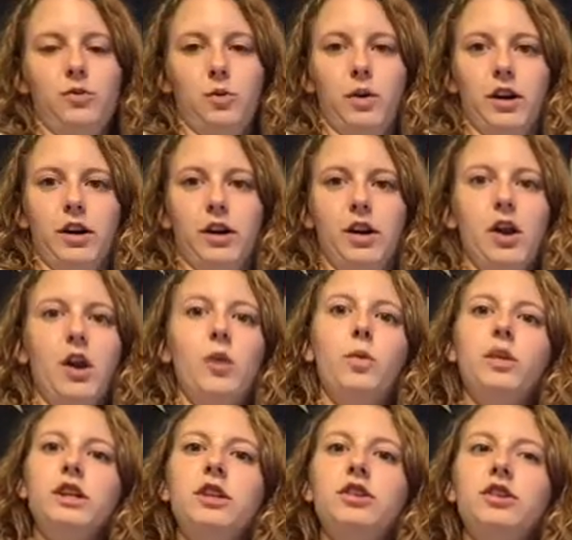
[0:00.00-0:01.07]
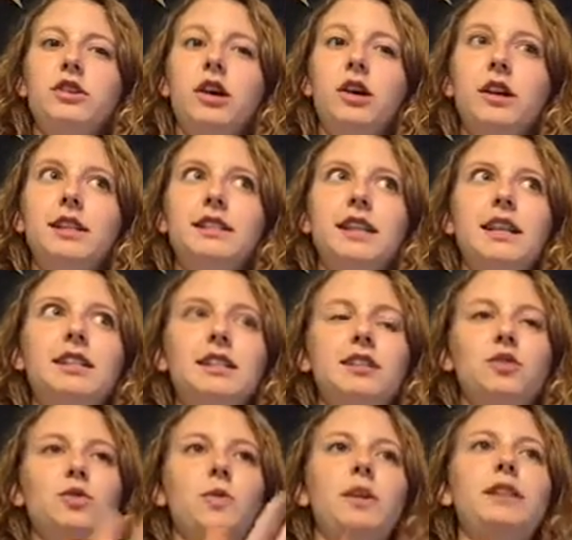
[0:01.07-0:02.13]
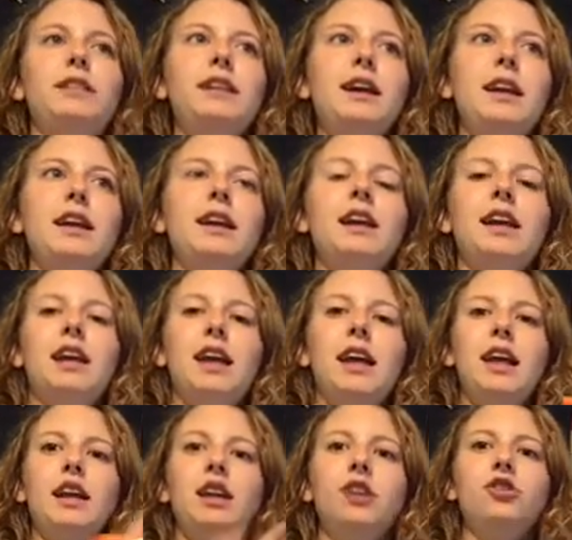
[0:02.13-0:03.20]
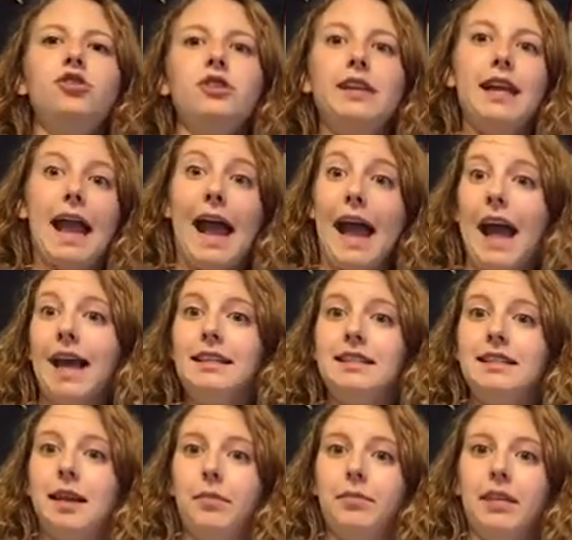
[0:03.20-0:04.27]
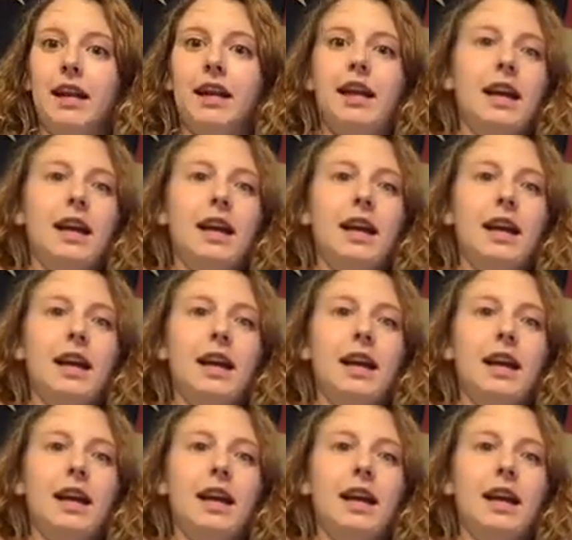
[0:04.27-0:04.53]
word. When you start a sentence with did, it usually asks something.